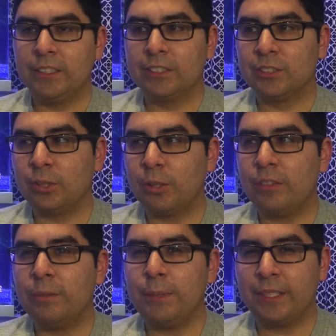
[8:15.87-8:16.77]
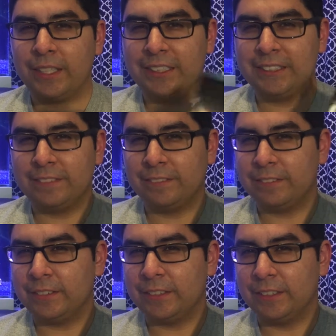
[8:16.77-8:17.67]
So it would have been nice if
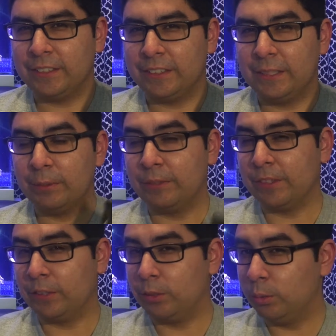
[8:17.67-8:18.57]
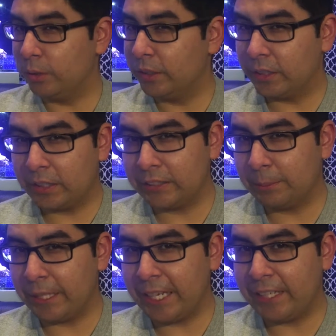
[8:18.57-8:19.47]
they would have included the
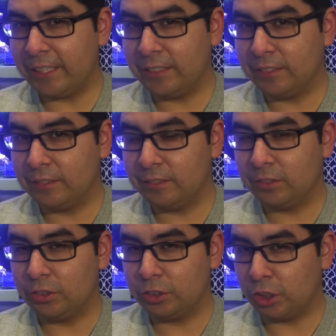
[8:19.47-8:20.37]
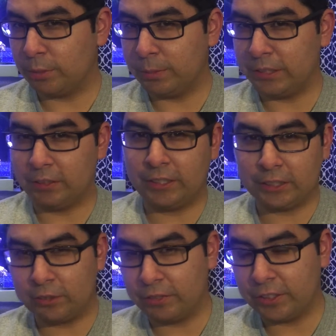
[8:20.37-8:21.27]
custom caddy, charged me a little
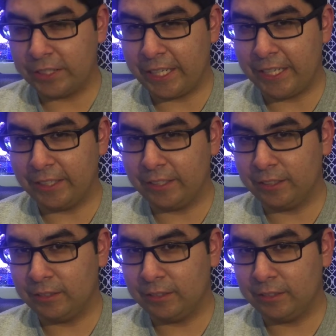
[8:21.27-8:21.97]
extra for the tank,